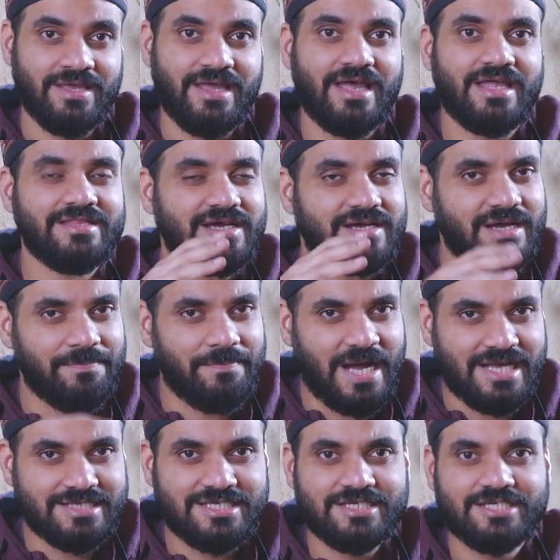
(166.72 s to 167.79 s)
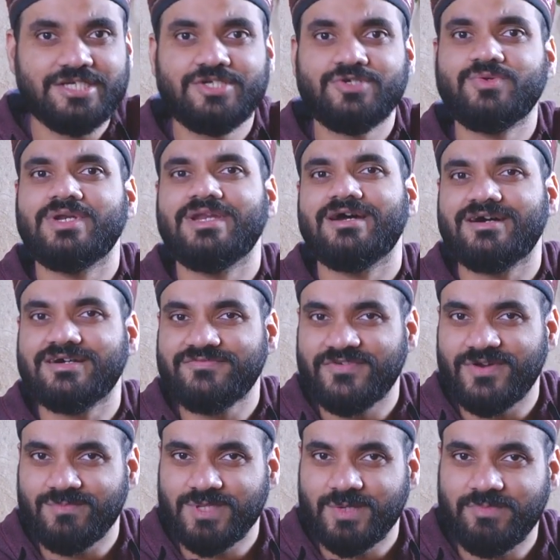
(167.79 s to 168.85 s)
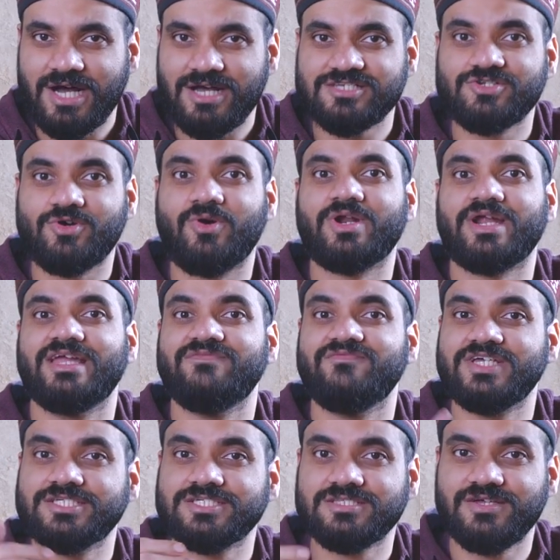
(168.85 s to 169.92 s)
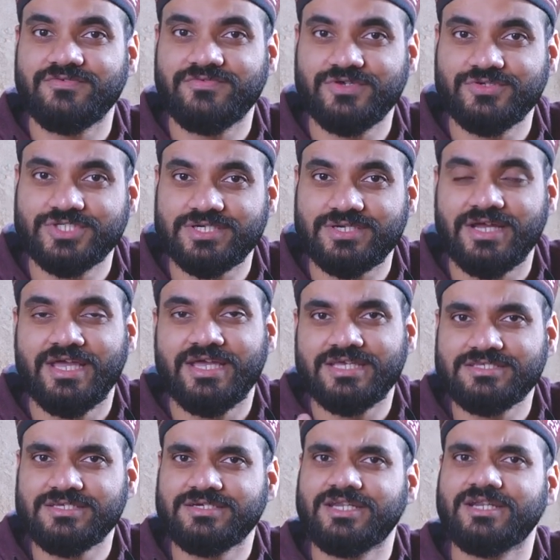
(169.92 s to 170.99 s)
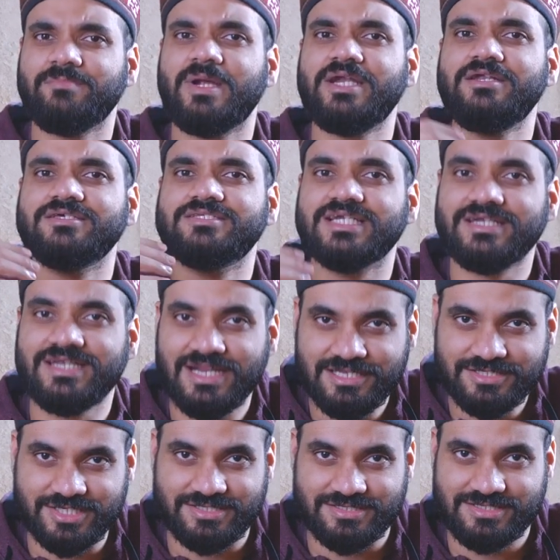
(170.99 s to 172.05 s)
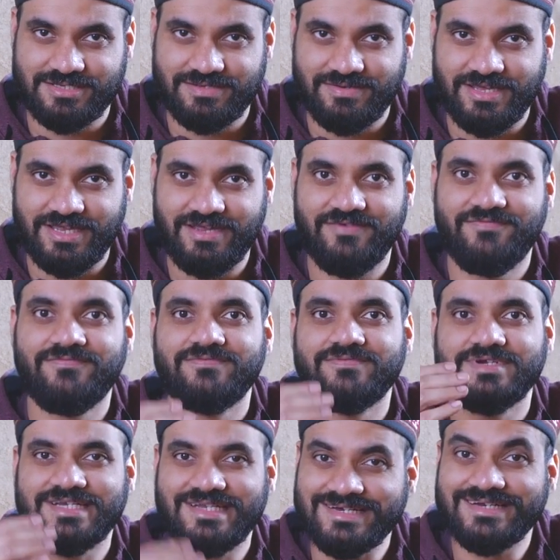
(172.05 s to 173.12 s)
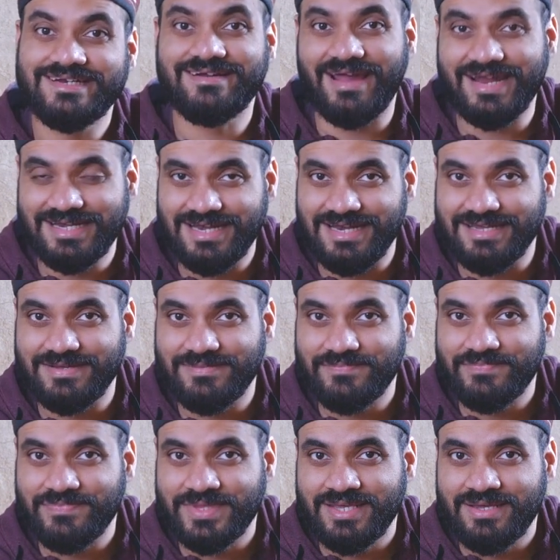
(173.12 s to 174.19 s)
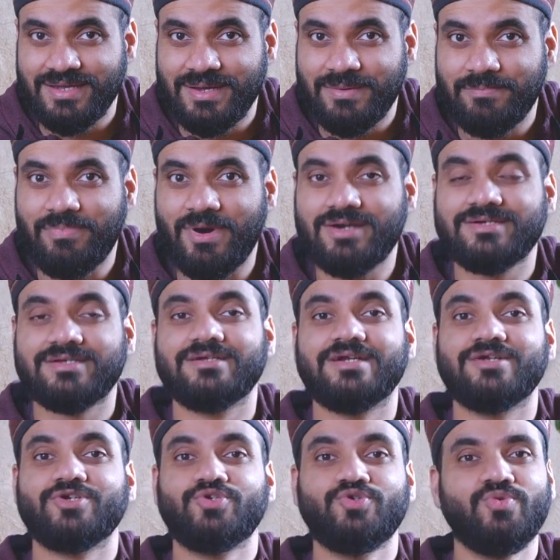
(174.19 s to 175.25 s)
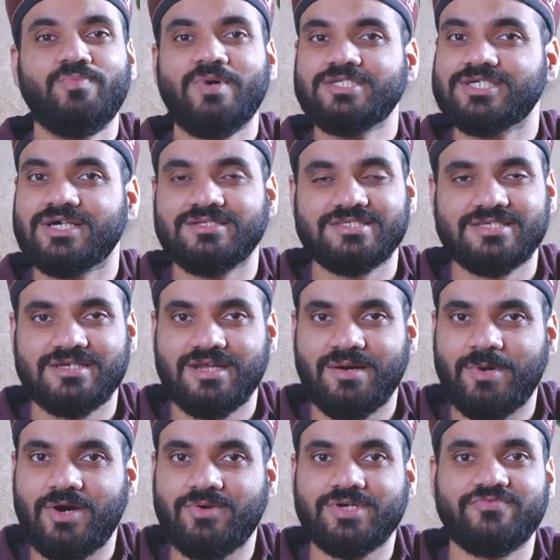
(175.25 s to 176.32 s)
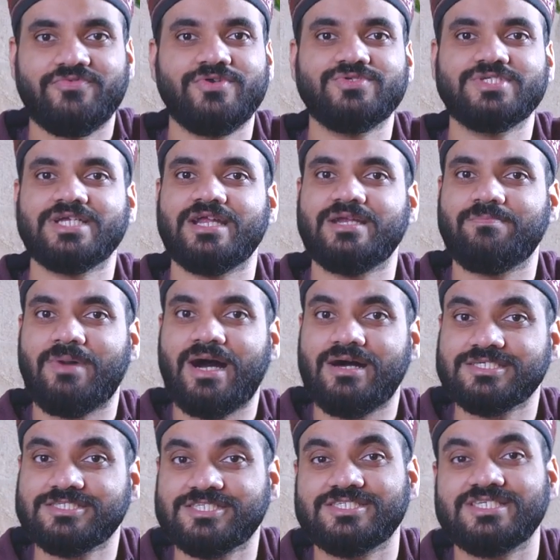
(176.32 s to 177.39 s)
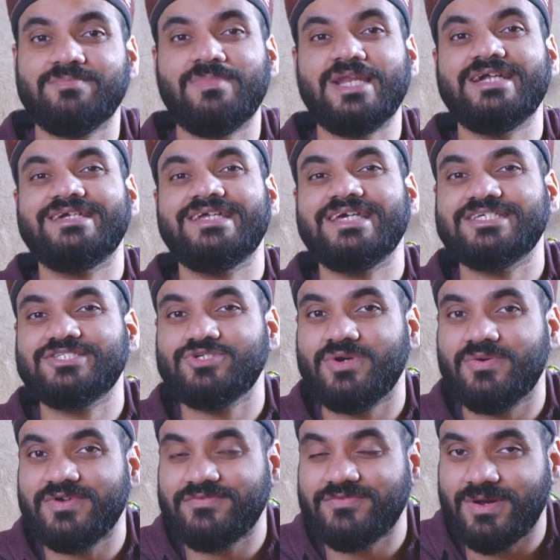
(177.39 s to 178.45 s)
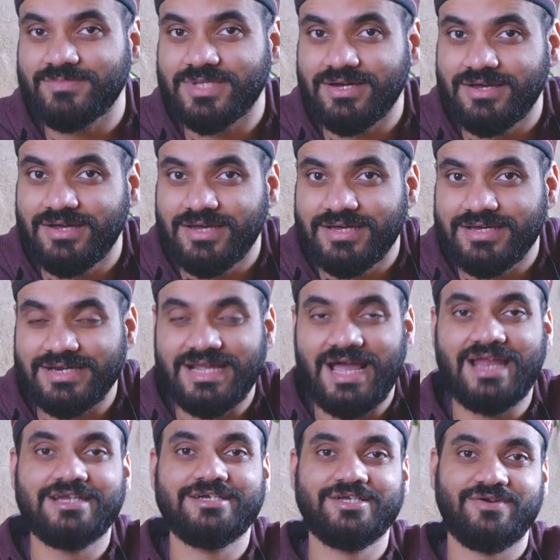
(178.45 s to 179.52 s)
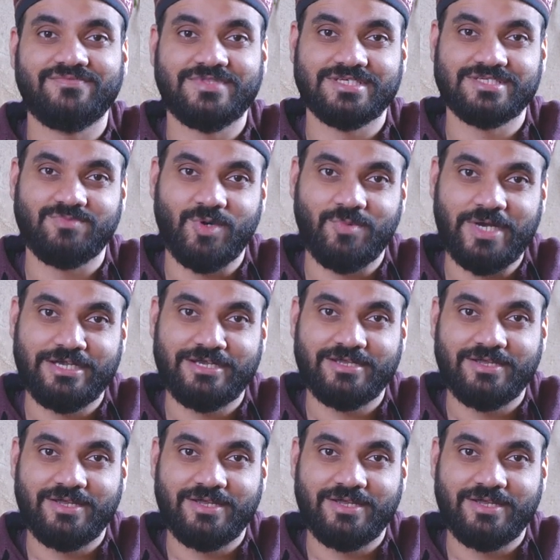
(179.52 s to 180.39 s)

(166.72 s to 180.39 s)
And the capacity to learn from the past or envision the future is a tremendous intelligence if done rightly. But too much concern about future and past simply takes you away from the reality of this moment.